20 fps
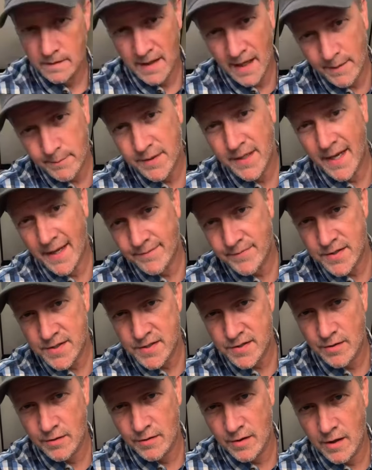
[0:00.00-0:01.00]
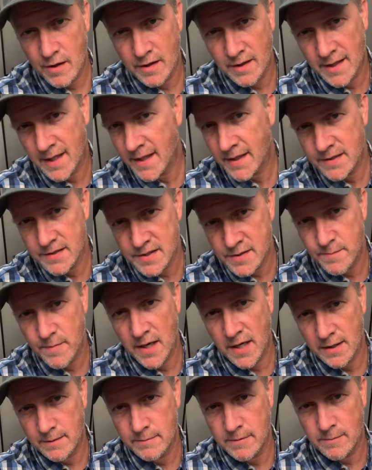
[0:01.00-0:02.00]
been at this so long I can spot them a
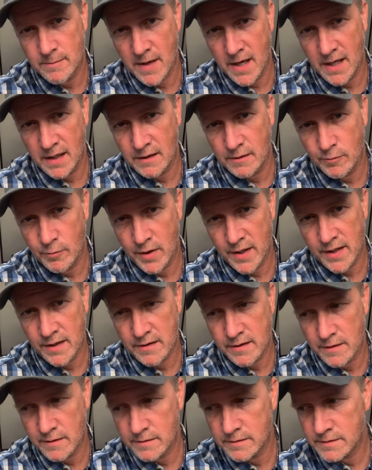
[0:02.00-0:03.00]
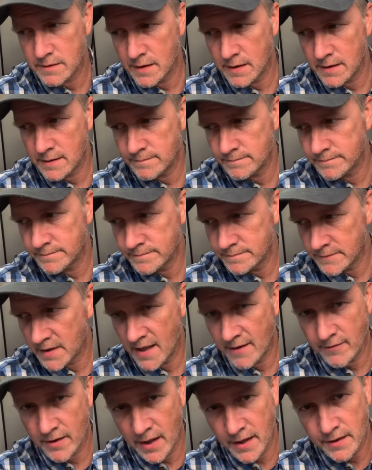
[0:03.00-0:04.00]
mile away though. I've got a
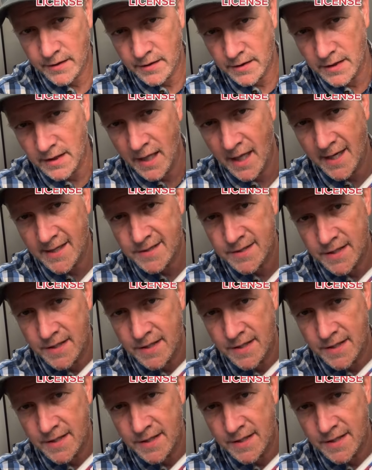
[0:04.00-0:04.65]
good license